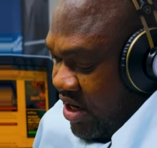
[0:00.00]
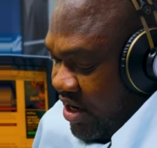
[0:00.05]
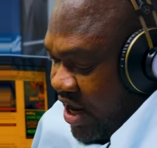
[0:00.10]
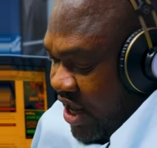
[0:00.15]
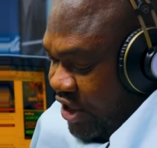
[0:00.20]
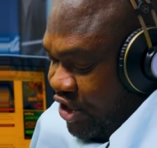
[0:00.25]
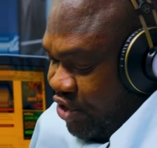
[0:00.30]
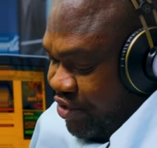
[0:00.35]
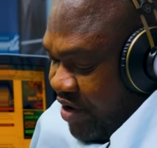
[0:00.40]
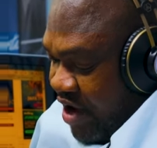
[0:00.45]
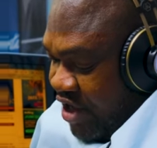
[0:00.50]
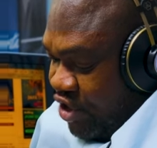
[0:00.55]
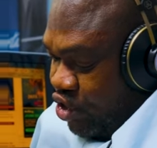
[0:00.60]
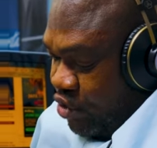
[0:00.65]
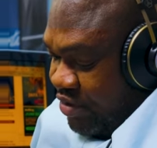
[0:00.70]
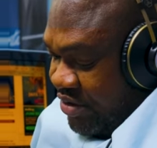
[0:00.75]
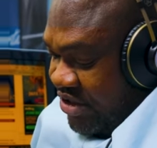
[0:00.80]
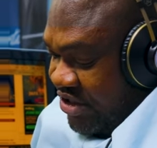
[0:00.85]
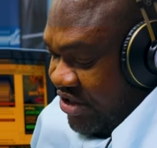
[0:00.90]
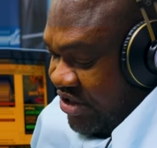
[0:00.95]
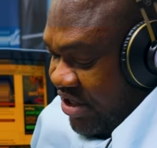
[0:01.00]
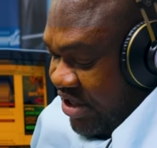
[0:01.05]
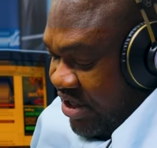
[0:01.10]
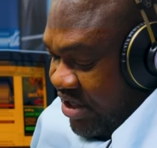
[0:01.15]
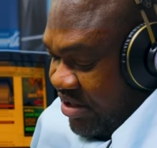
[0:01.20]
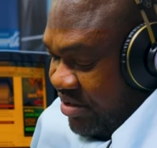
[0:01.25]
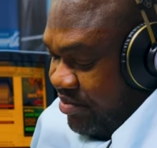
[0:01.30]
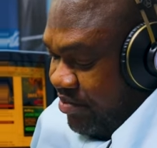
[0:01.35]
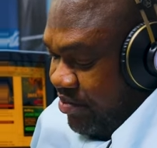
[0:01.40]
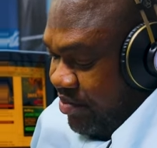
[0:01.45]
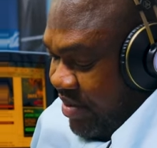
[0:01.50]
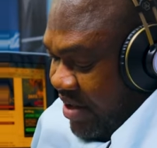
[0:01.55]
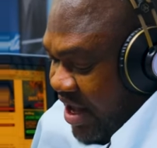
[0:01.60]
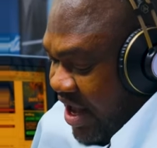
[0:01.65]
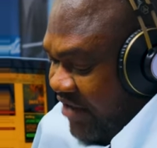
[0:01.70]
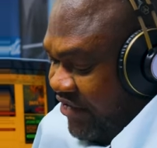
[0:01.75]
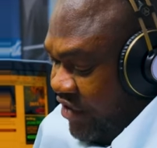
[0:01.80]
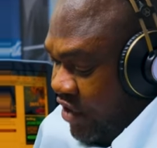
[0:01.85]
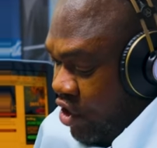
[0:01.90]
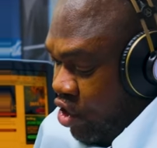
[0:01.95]
Nigeria should be seen
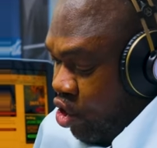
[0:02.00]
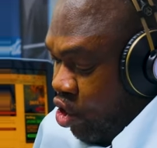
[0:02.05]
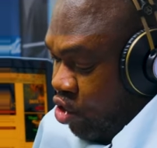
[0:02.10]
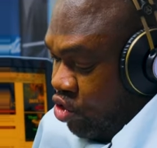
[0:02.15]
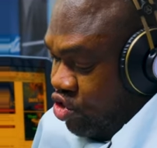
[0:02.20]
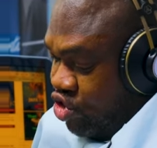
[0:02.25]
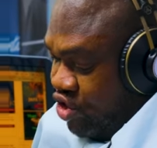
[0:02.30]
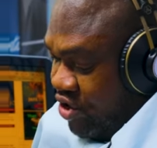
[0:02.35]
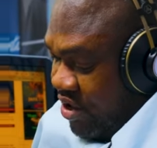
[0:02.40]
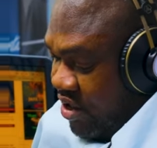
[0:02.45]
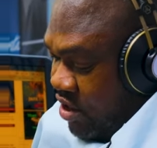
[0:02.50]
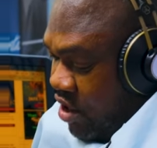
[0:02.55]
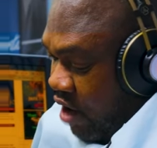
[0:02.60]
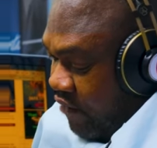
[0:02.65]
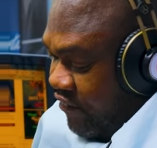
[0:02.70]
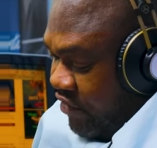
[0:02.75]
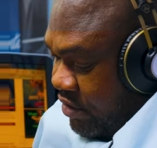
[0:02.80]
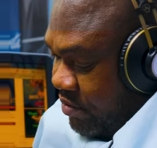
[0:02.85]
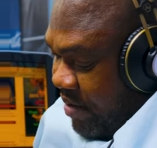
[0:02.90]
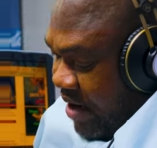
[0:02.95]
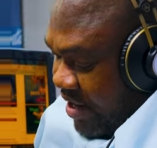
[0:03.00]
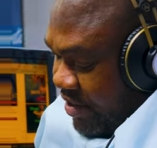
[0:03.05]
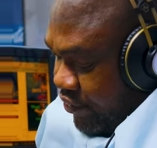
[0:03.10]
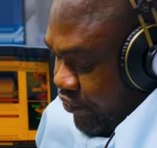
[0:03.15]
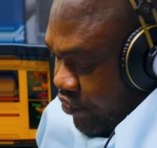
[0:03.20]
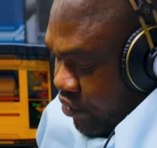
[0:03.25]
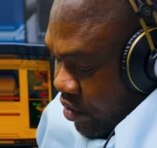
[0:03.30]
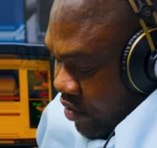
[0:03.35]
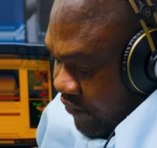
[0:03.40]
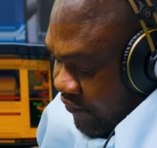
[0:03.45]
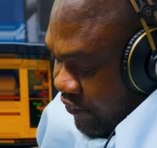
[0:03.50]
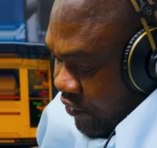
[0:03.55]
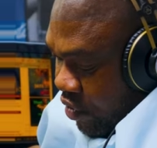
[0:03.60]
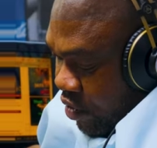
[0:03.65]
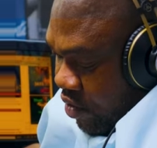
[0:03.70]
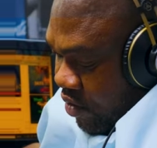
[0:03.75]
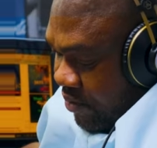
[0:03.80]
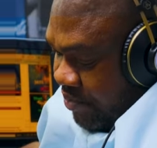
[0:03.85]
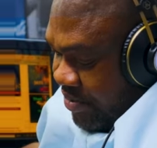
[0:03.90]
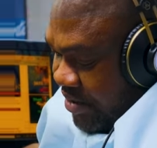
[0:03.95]
as a country governed by the rule of
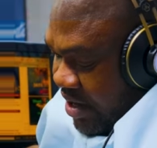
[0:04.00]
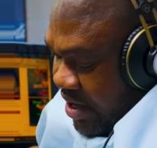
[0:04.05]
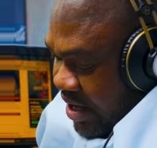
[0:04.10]
law,